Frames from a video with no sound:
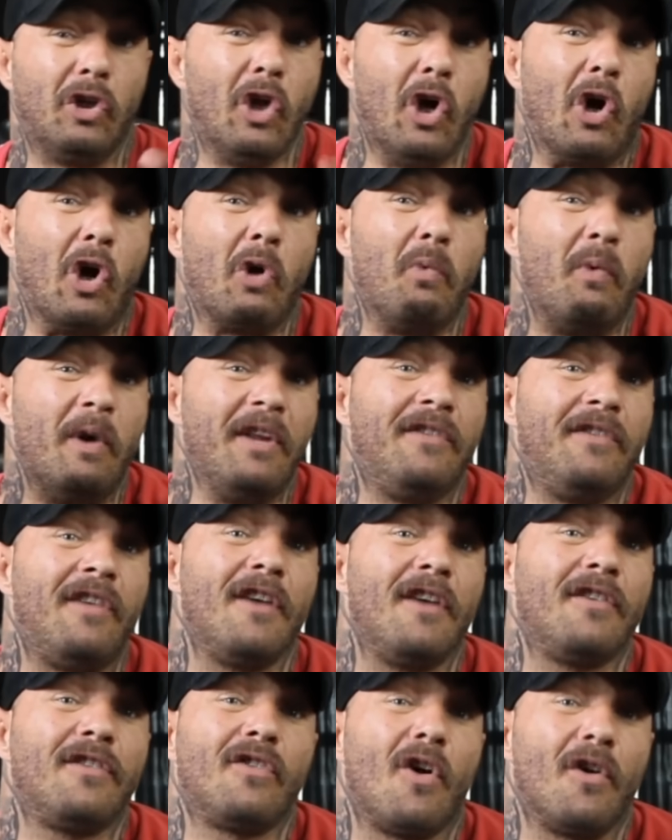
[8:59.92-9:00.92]
look, we
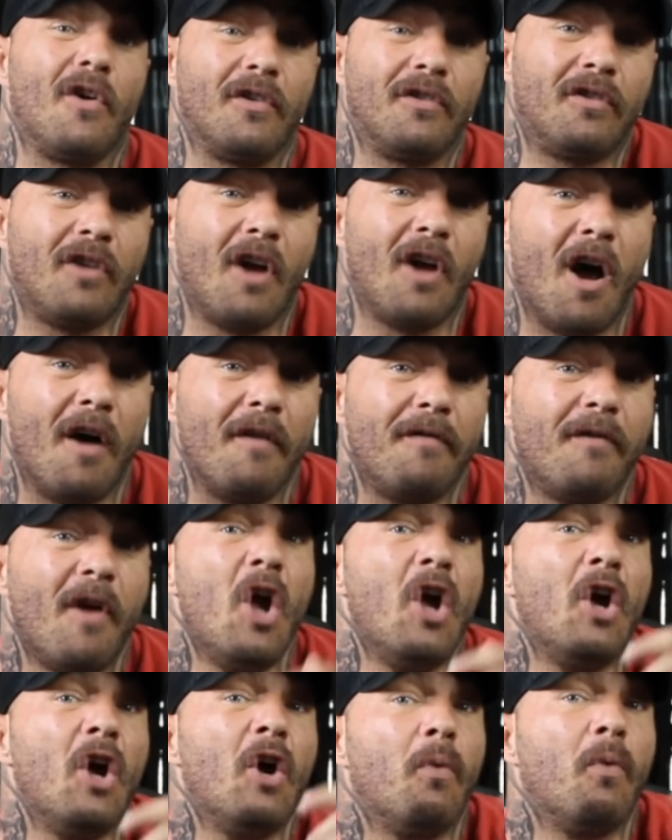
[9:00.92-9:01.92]
test our stuff,
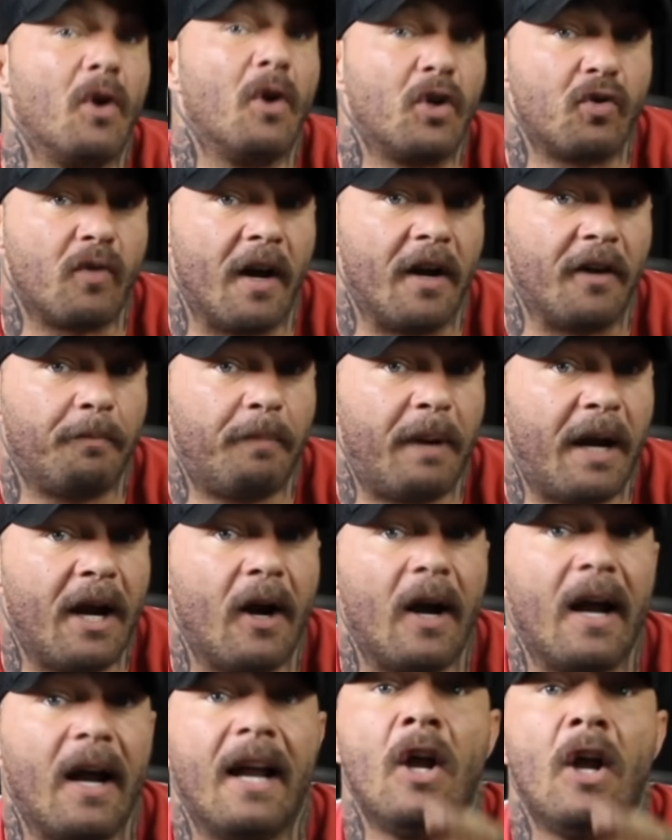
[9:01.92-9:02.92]
we're
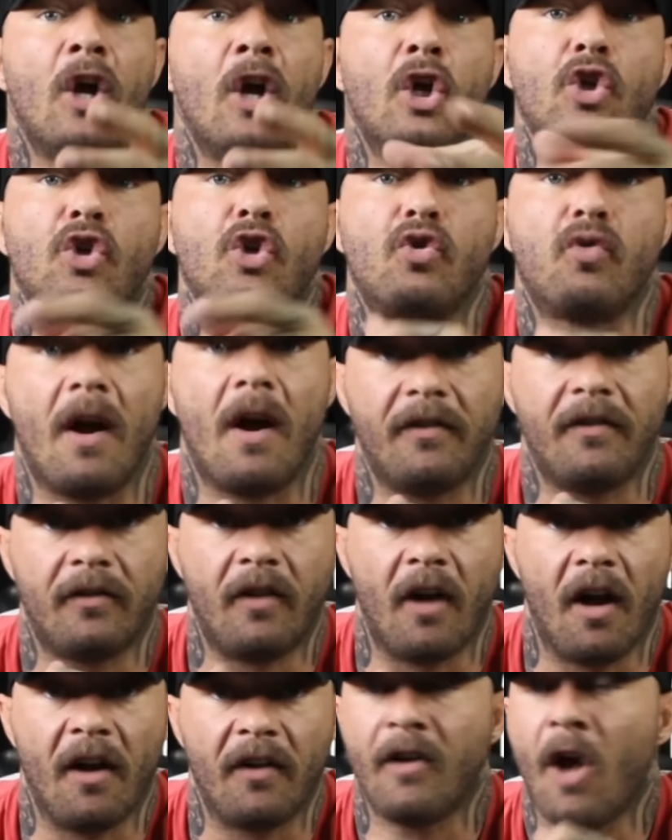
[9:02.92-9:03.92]
transparent, trust
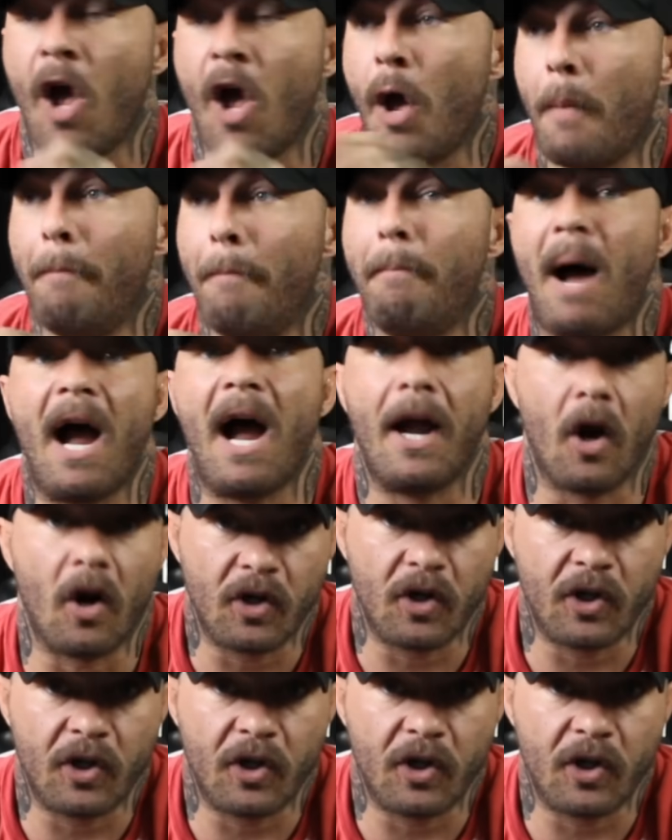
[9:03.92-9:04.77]
us, buy our